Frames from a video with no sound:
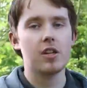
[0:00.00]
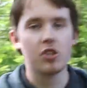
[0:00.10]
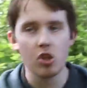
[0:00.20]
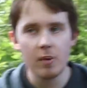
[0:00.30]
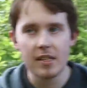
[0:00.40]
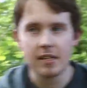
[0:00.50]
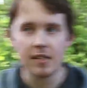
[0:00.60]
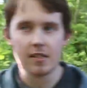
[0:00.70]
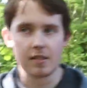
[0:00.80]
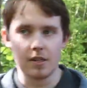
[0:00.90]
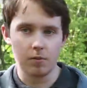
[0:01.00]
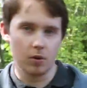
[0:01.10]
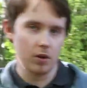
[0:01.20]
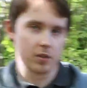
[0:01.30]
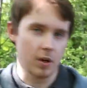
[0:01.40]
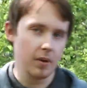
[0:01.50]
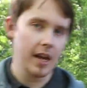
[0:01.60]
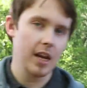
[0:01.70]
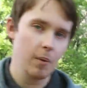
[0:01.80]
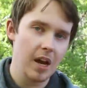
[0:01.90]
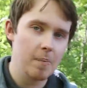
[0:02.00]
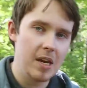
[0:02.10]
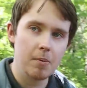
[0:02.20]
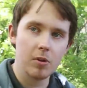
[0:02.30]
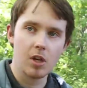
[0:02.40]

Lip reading: to the 2 meter distancing rule and don't get in the way of people,